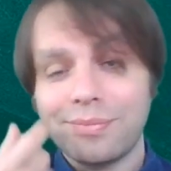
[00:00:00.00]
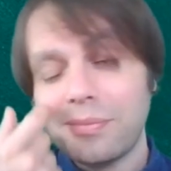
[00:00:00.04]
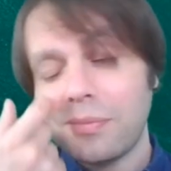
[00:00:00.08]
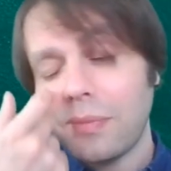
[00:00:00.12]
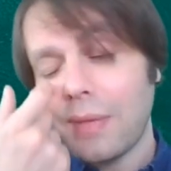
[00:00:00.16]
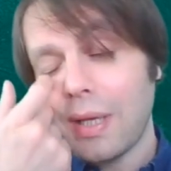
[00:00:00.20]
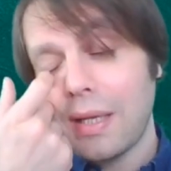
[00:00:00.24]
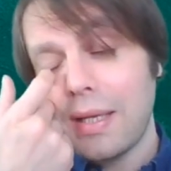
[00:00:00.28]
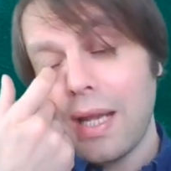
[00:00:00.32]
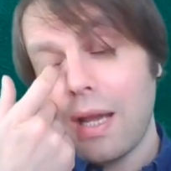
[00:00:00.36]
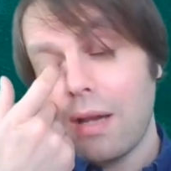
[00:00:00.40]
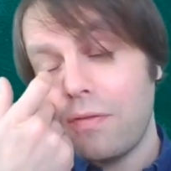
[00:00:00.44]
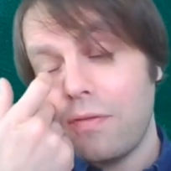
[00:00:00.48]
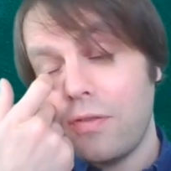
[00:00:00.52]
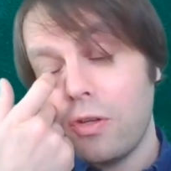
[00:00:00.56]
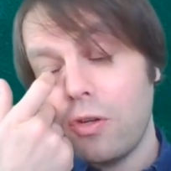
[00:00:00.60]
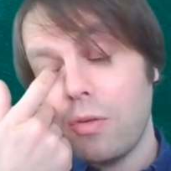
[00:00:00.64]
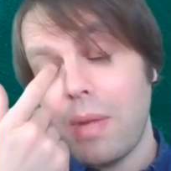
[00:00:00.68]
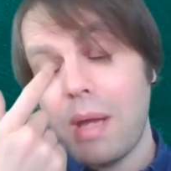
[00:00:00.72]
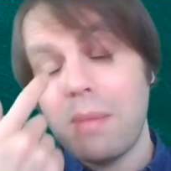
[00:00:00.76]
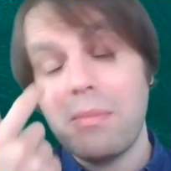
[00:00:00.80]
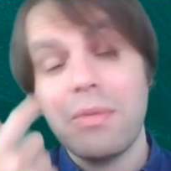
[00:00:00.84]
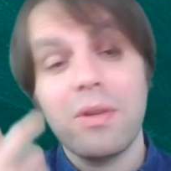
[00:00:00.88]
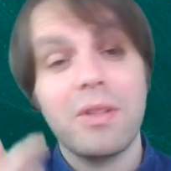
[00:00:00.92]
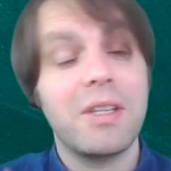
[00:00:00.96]
Now, if you
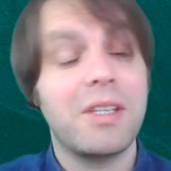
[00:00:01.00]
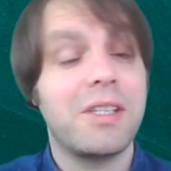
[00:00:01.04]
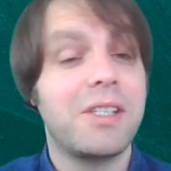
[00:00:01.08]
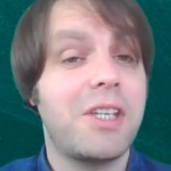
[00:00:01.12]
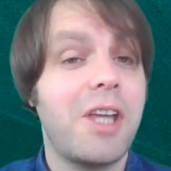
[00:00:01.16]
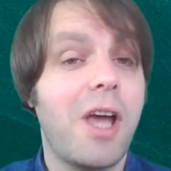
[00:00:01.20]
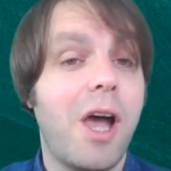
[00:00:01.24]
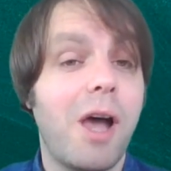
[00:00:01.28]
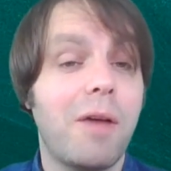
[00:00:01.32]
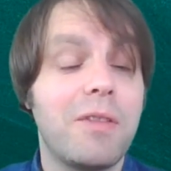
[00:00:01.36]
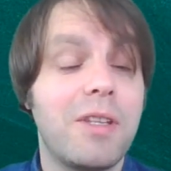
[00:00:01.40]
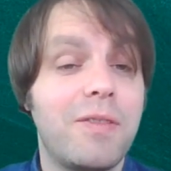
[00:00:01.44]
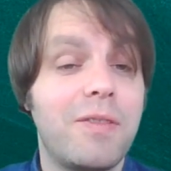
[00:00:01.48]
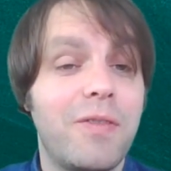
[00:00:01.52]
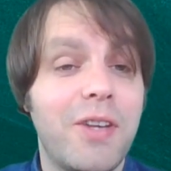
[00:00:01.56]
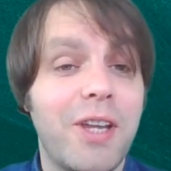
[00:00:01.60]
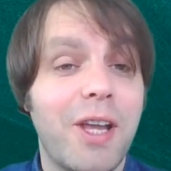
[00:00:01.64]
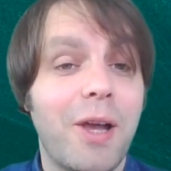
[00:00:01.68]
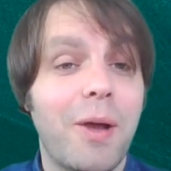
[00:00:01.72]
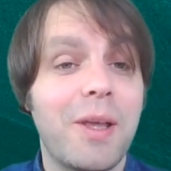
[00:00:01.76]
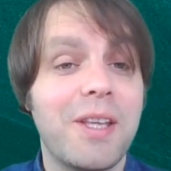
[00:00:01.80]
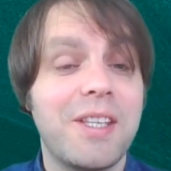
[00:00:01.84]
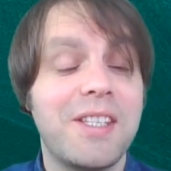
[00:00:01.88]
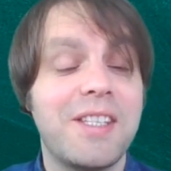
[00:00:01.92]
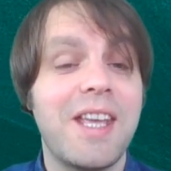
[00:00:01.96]
remember at the start of this
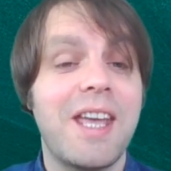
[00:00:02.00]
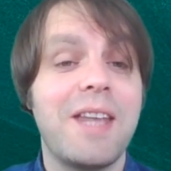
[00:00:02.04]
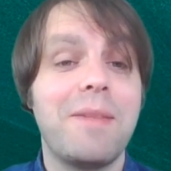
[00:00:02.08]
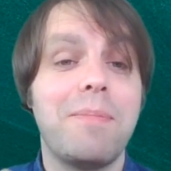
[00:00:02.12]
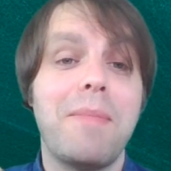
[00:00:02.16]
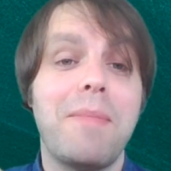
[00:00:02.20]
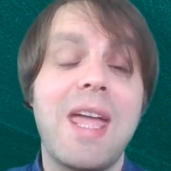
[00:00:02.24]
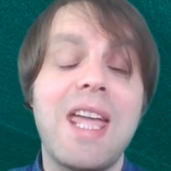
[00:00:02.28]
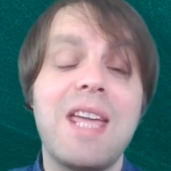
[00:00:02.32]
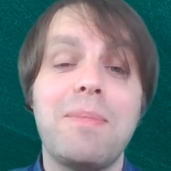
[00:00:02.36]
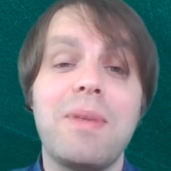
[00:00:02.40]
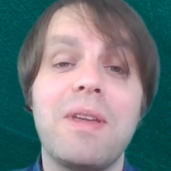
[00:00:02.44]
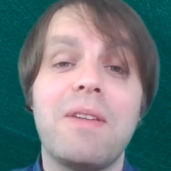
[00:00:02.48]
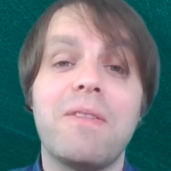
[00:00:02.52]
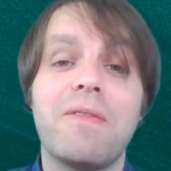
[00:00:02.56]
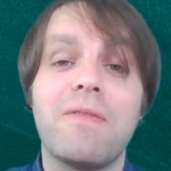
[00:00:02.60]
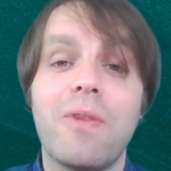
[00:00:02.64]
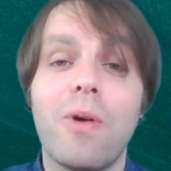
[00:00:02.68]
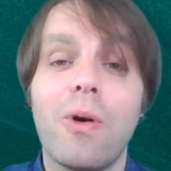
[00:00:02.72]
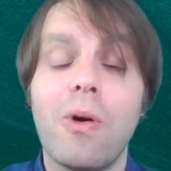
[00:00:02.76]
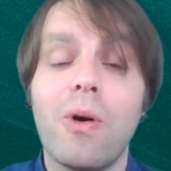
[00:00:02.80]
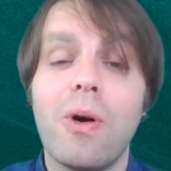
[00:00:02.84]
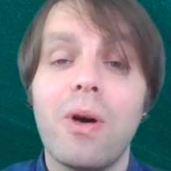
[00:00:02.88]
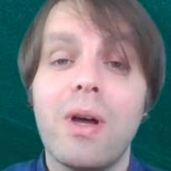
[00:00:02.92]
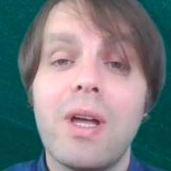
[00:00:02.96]
video, I said maybe
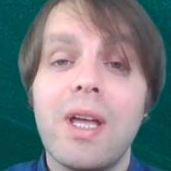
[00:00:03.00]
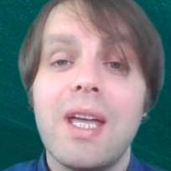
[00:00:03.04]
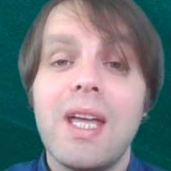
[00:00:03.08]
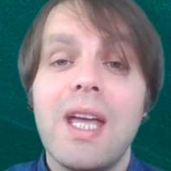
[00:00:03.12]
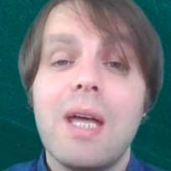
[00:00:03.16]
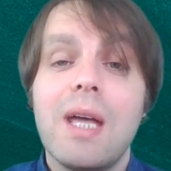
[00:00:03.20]
4,